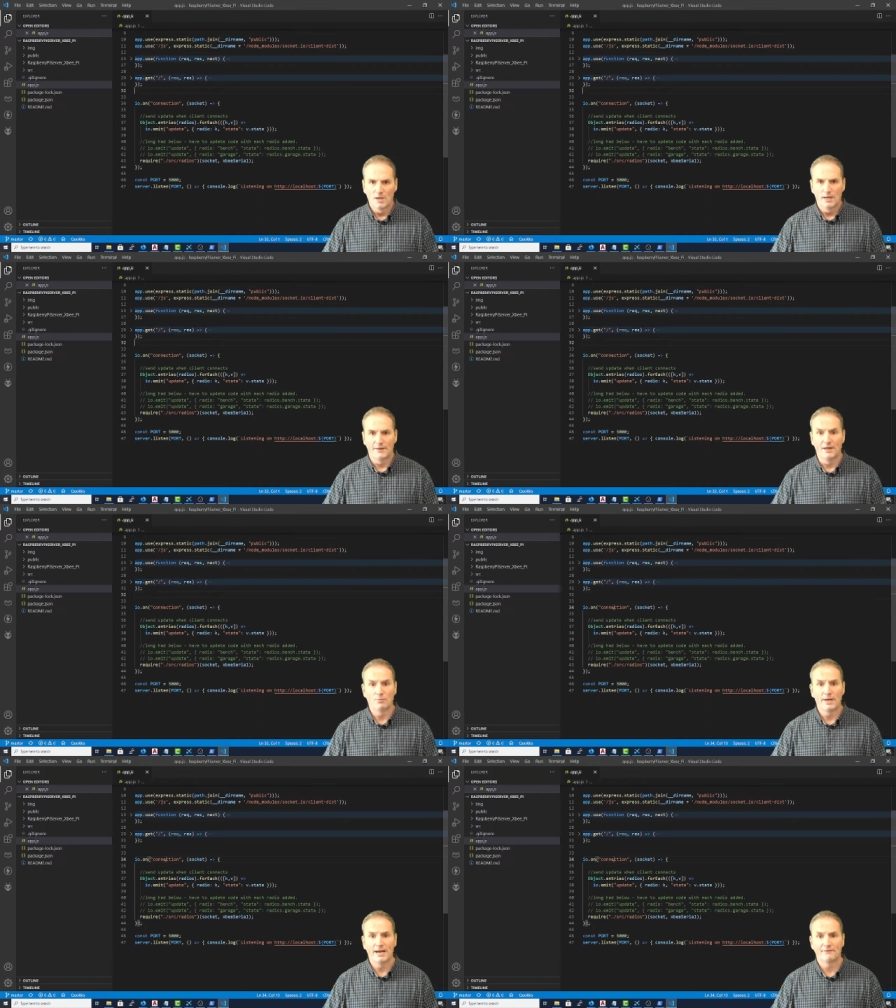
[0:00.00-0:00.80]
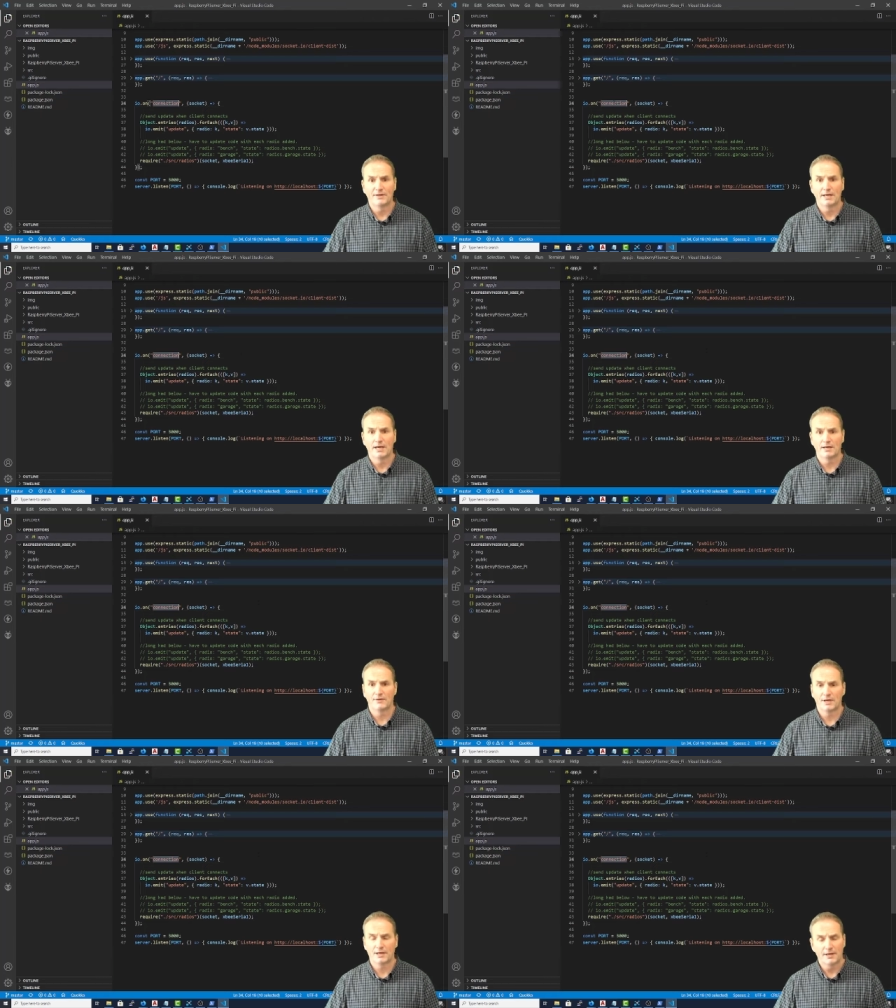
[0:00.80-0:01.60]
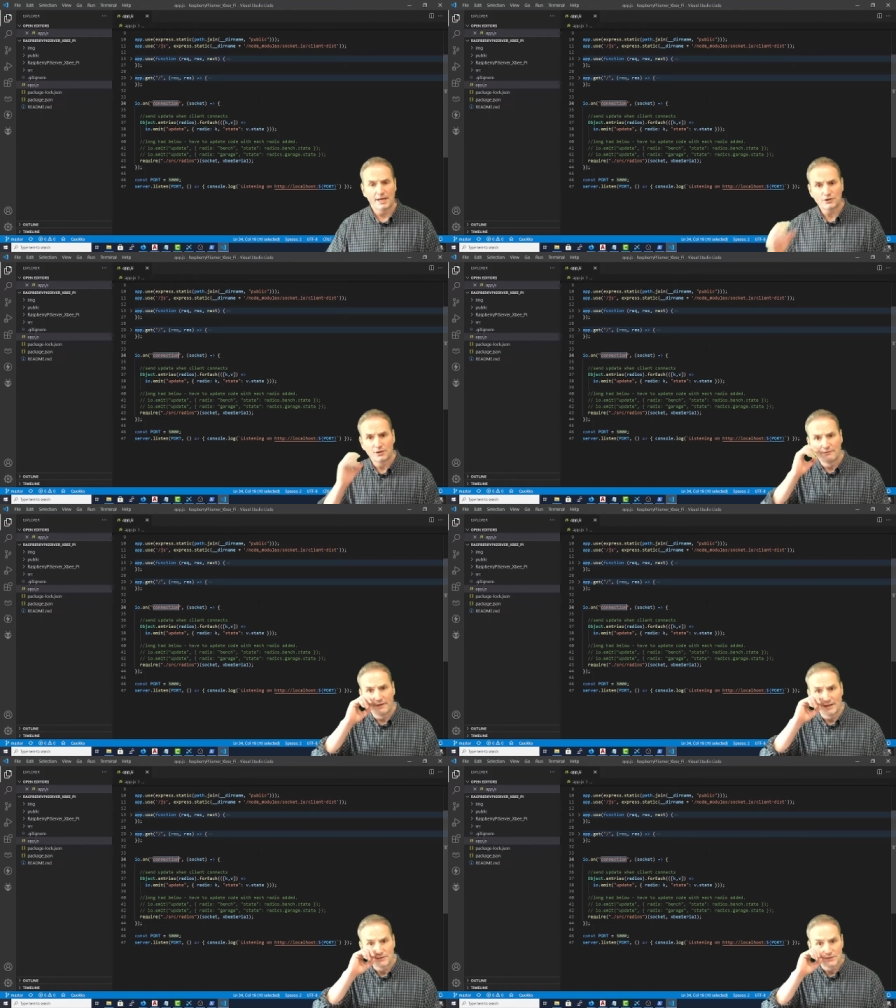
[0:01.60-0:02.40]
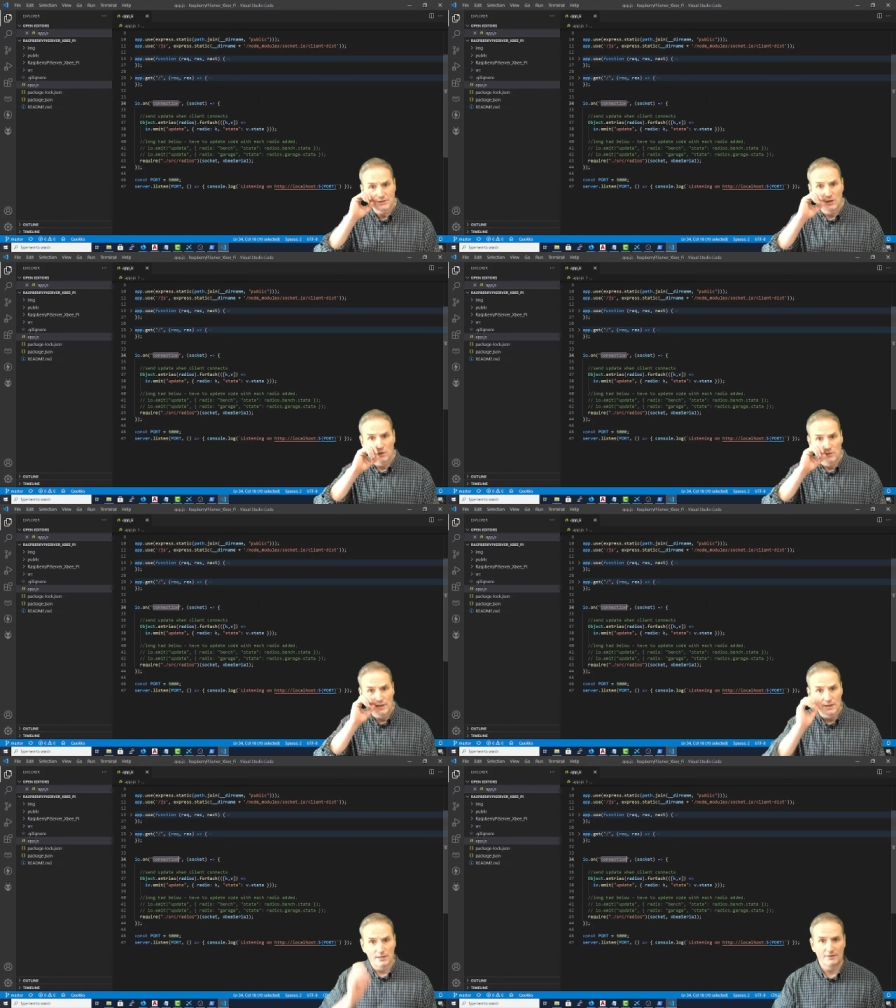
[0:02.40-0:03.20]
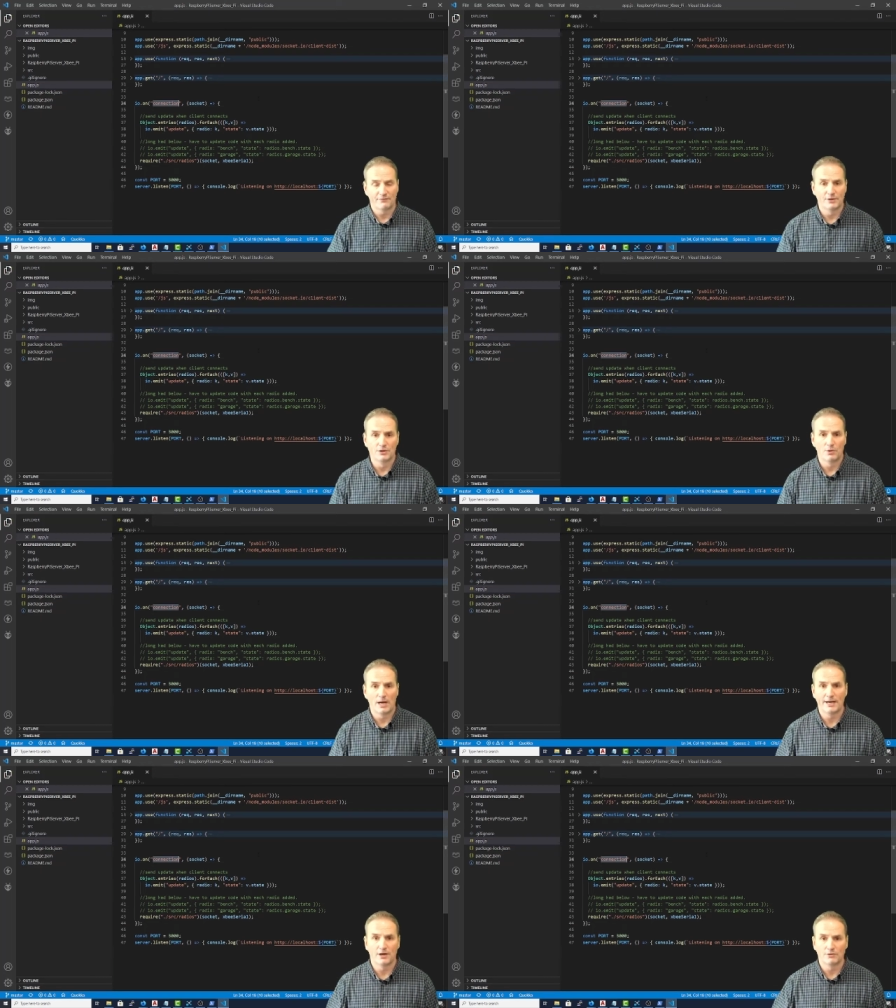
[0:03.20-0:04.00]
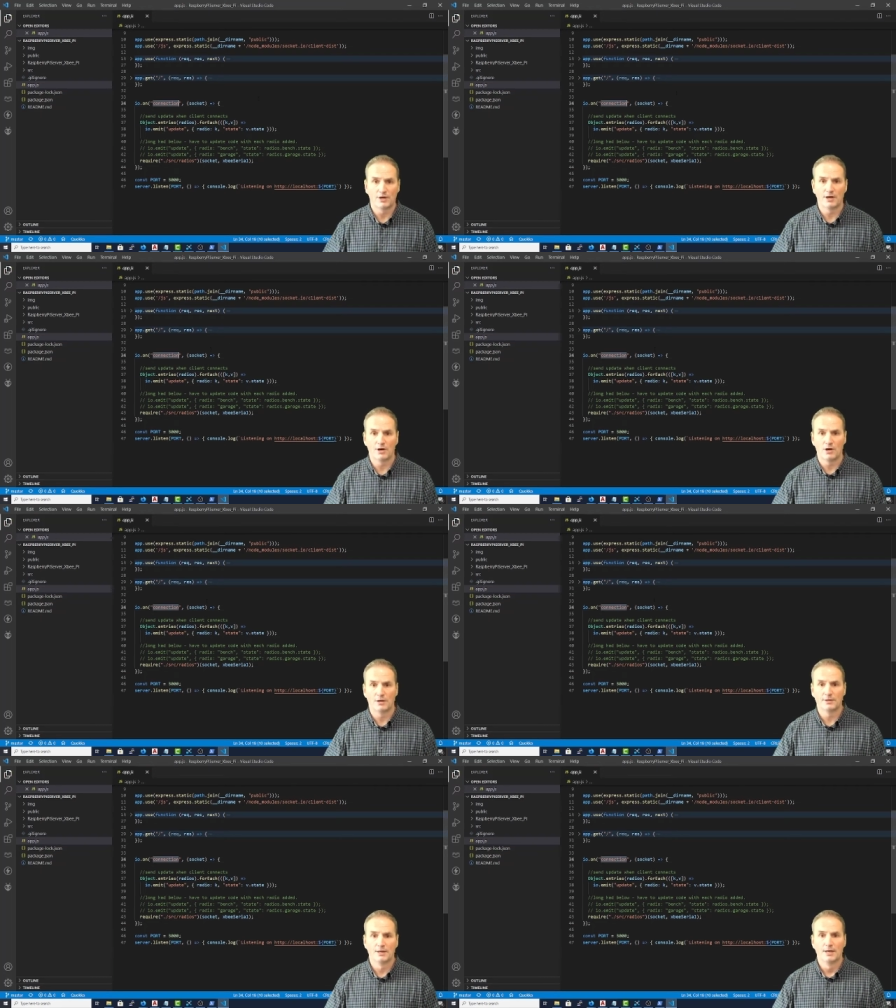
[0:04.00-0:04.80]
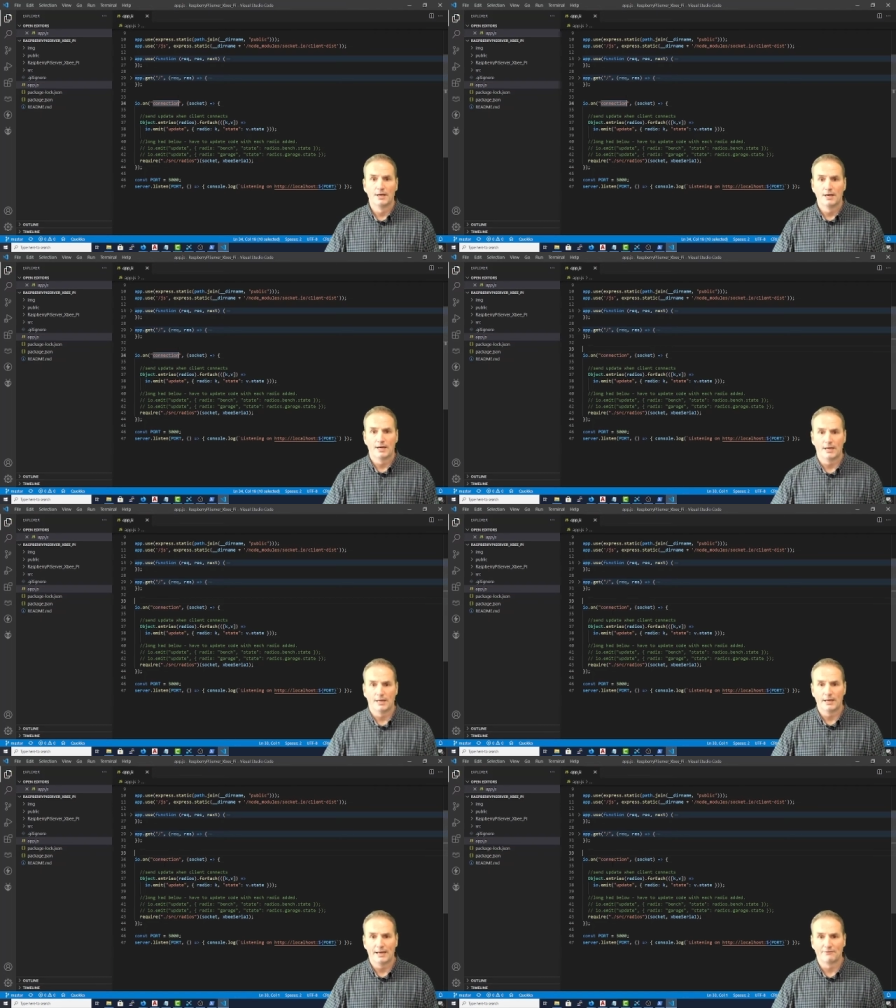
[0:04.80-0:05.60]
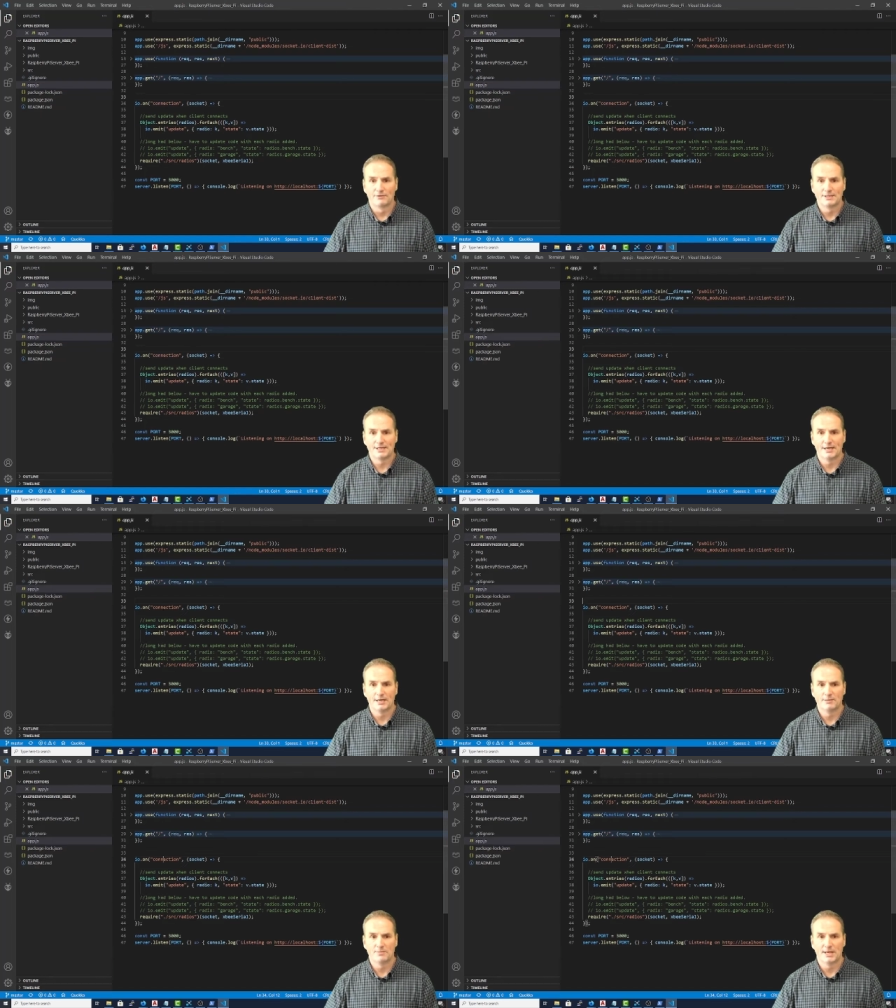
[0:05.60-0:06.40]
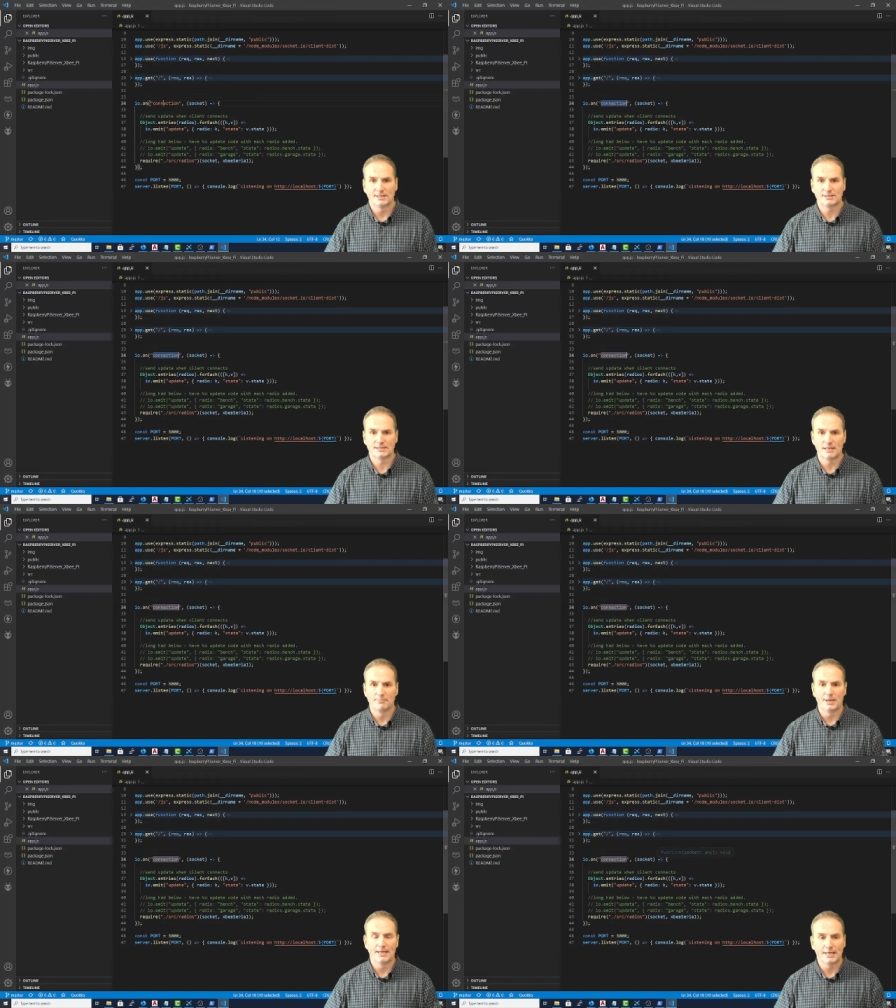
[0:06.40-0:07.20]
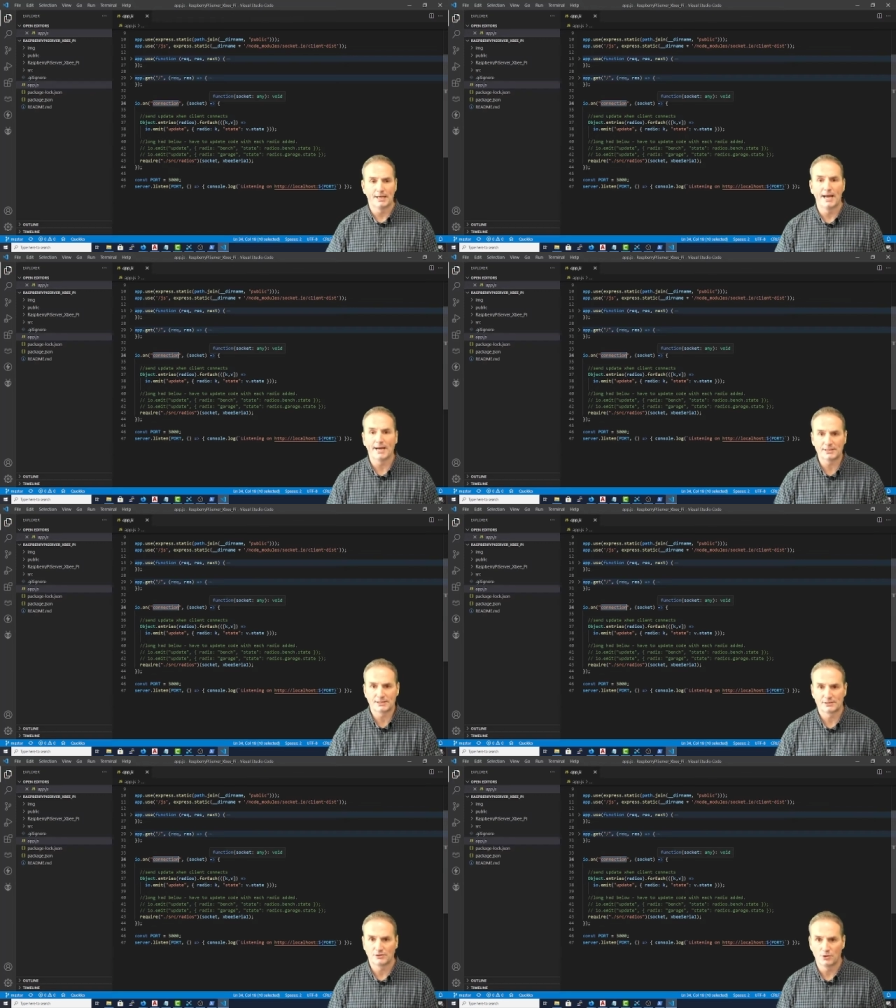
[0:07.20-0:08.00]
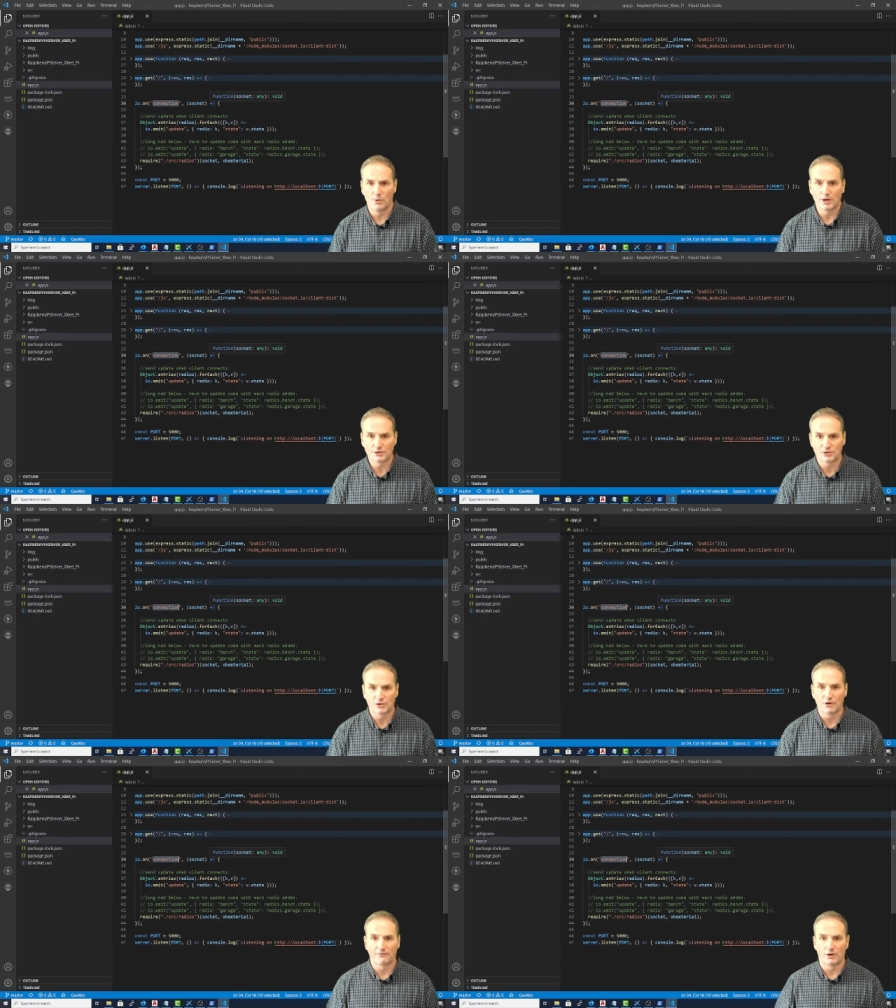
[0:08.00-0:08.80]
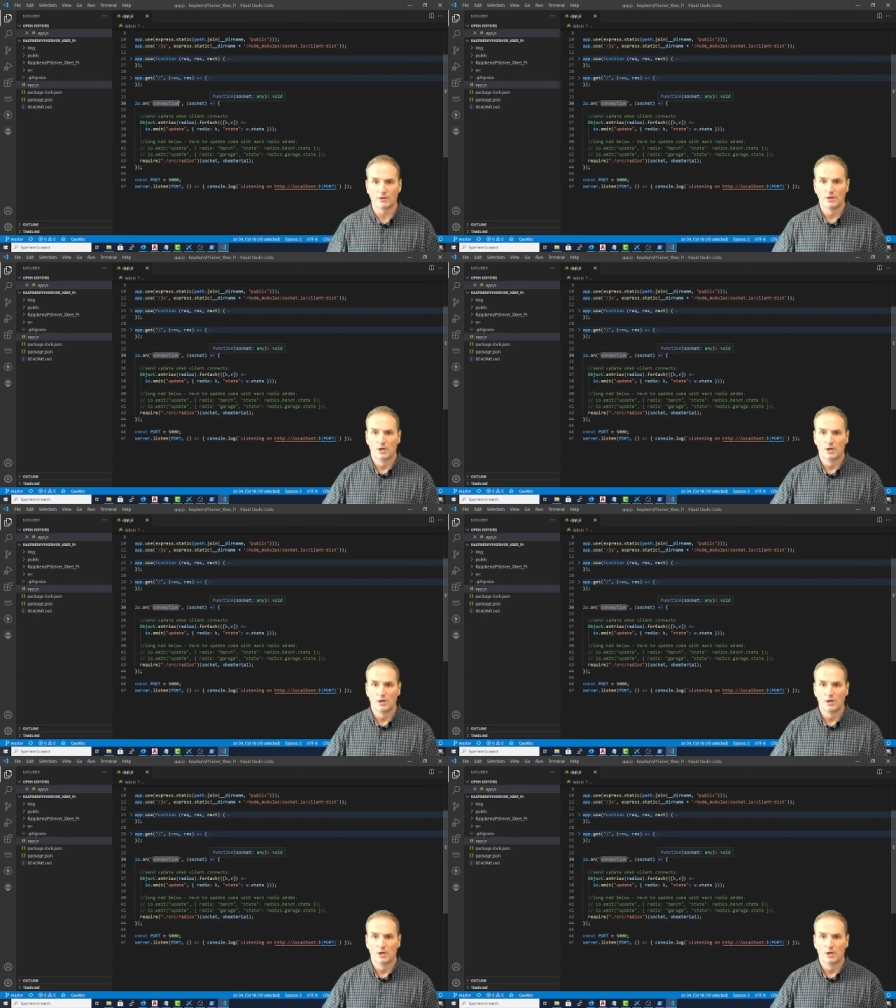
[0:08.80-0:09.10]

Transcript: and then we have the connection event. So if we do io.on, every time that somebody connects to our server,